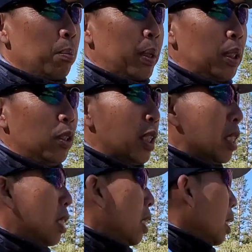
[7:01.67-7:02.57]
But you can
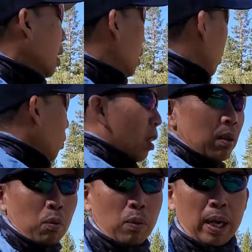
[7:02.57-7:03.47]
see
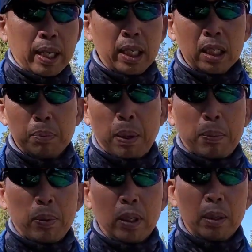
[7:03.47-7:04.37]
why it is
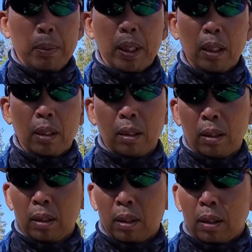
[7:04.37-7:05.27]
popular up here.
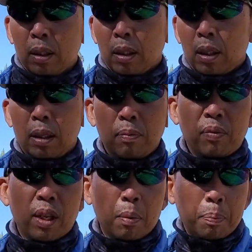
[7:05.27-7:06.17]

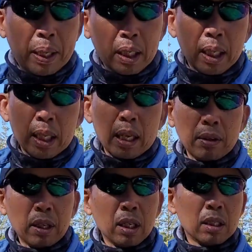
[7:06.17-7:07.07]
There are picnic
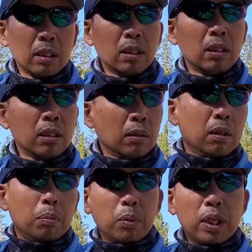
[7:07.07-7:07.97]
areas,
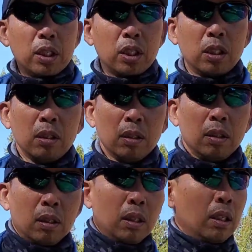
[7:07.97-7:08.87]
bridge,
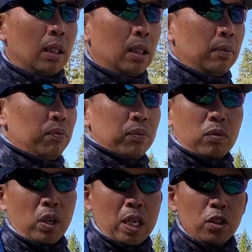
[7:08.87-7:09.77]

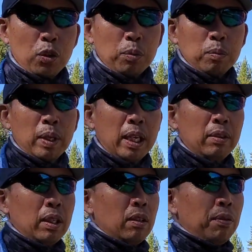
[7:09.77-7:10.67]
restroom
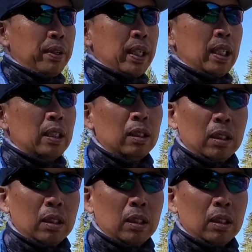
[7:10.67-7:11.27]
area over here.